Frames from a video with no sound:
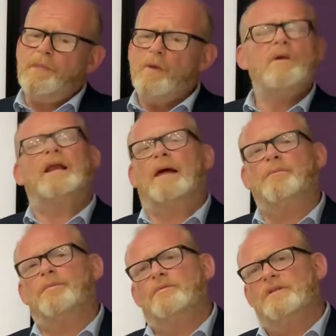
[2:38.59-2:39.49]
we
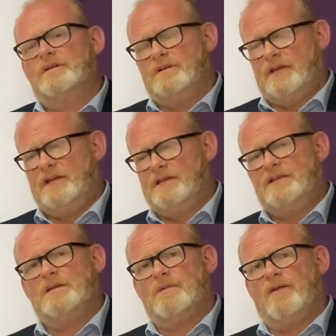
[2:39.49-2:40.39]
clamp the
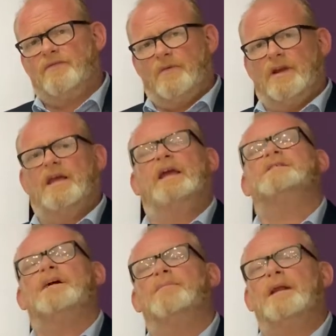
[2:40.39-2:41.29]
DTMF when it
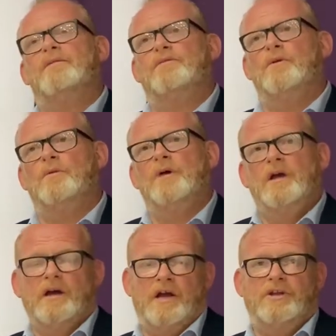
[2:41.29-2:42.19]
hits our platform
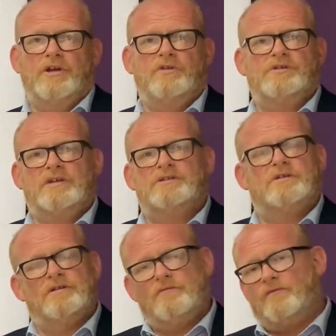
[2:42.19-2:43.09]
and use it
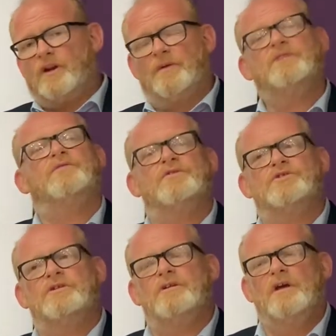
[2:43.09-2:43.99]
to follow its
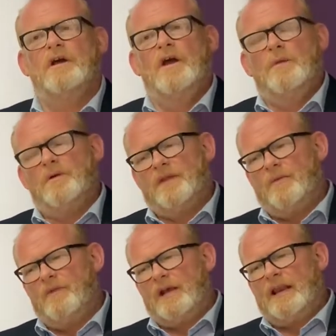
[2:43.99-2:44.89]
function, but
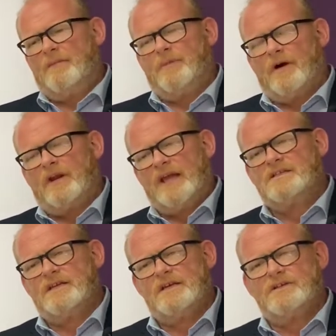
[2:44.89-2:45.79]
then we clamp it on
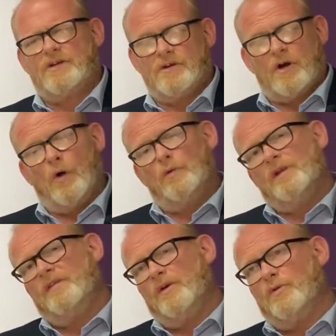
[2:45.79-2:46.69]
exit so that
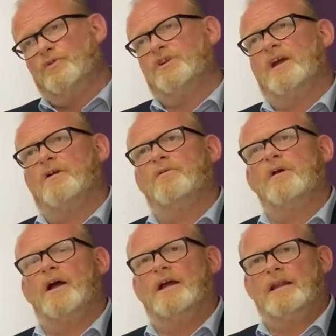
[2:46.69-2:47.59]
only the audio
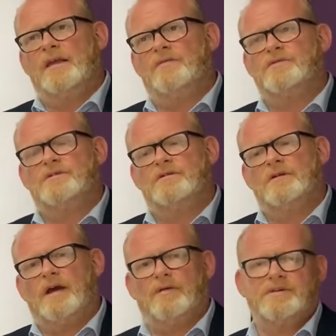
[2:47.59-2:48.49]
leaves
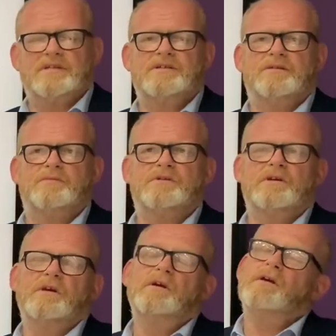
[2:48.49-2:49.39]
our
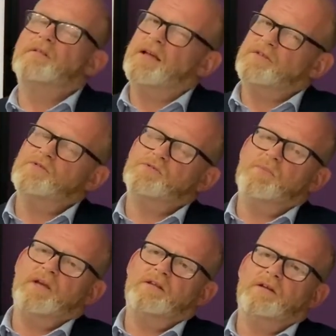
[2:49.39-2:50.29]
systems. And that does
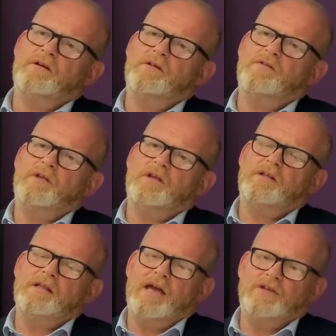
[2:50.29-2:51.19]
mean that the
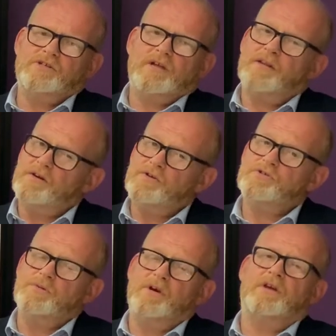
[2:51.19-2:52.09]
agent and the
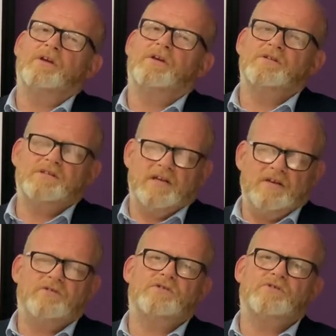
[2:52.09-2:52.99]
customer can
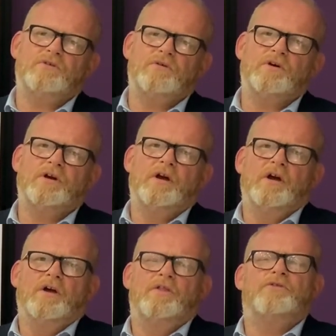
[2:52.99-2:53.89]
continue to talk
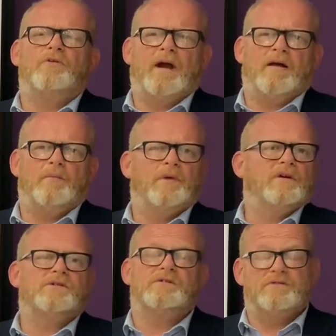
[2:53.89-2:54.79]
throughout
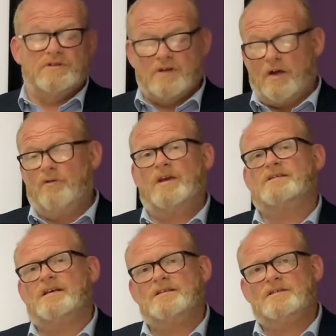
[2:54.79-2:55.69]
because there is no
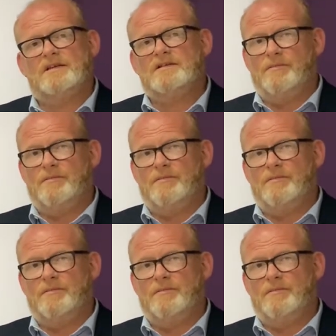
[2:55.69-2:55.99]
necessity to